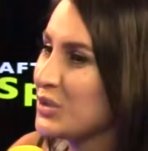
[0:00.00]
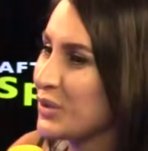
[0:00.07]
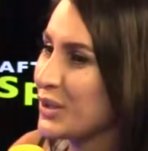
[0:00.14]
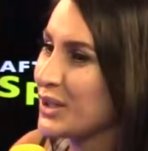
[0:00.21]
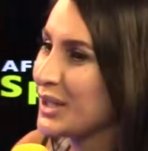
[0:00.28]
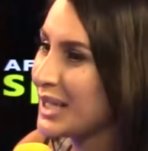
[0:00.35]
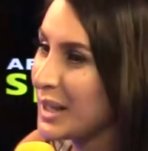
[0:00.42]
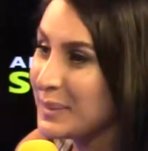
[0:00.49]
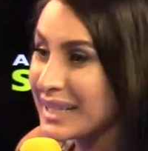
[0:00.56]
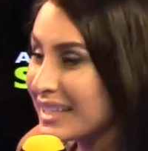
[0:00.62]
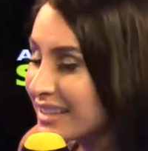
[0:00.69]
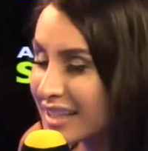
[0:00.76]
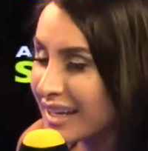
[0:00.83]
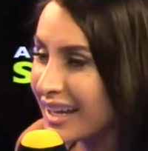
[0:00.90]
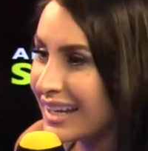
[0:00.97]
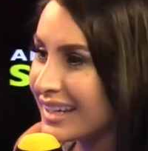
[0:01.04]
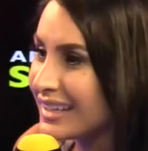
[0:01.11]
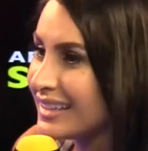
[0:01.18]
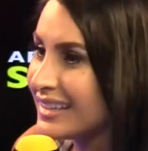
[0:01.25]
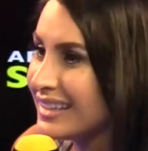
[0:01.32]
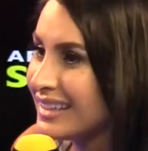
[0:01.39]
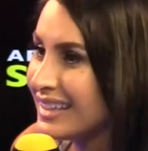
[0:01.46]
for coming in today
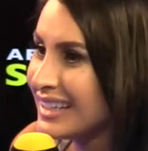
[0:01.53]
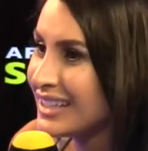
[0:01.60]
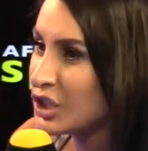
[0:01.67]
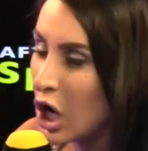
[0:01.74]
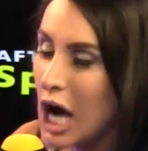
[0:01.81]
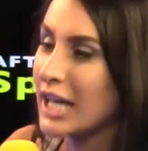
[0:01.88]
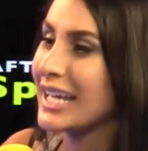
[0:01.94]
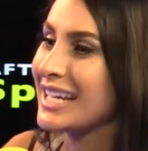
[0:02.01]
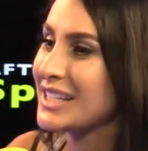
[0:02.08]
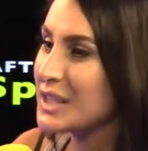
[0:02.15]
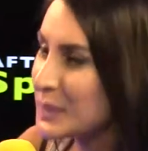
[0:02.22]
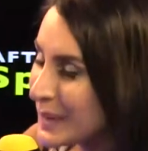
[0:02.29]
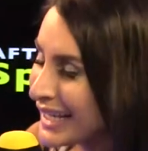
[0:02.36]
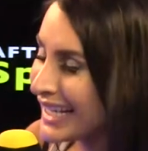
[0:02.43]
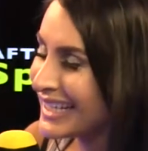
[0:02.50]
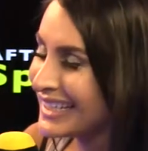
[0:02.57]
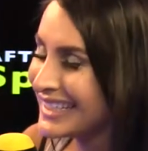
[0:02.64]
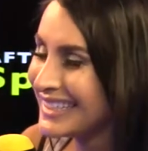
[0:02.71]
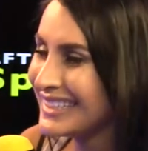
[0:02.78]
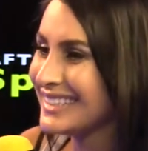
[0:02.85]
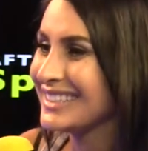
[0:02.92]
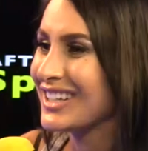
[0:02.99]
and thank you, Miss Daniels. to me.
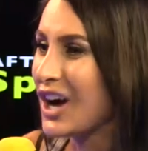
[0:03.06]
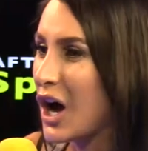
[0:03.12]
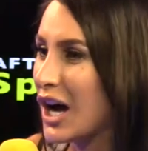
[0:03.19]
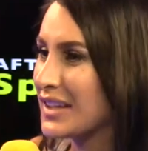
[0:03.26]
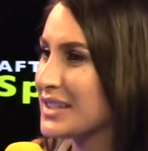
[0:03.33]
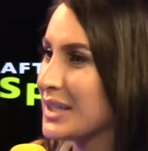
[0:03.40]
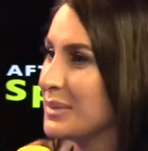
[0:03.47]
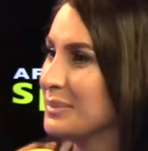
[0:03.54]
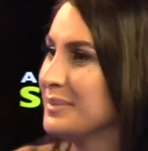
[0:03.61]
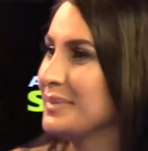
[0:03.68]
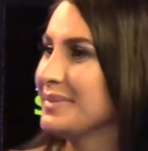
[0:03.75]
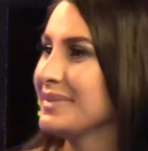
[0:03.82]
Awesome. You rocked